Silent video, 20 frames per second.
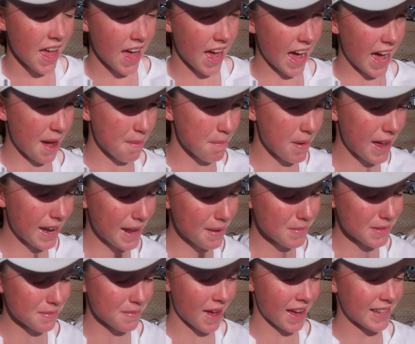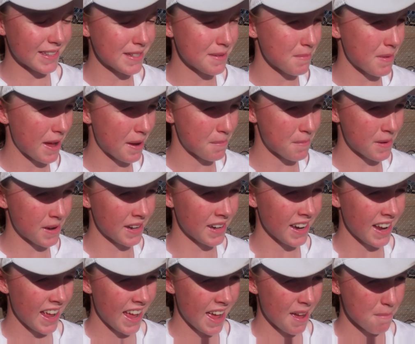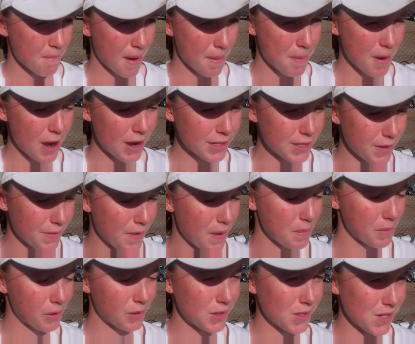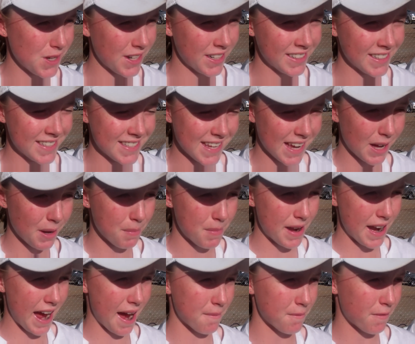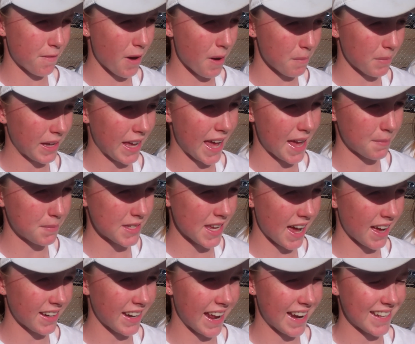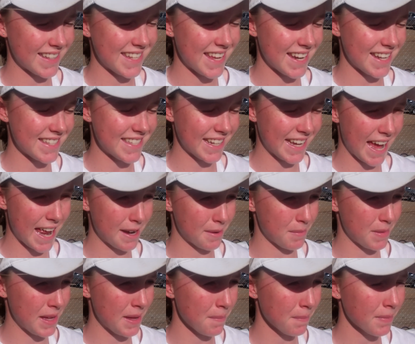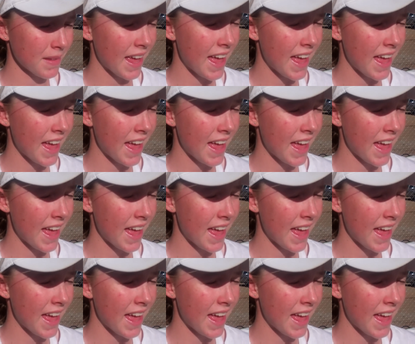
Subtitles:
My name is Maxine Bateman. My parents are from KwaZulu-Natal, but I'm from Cape Town at a tennis academy.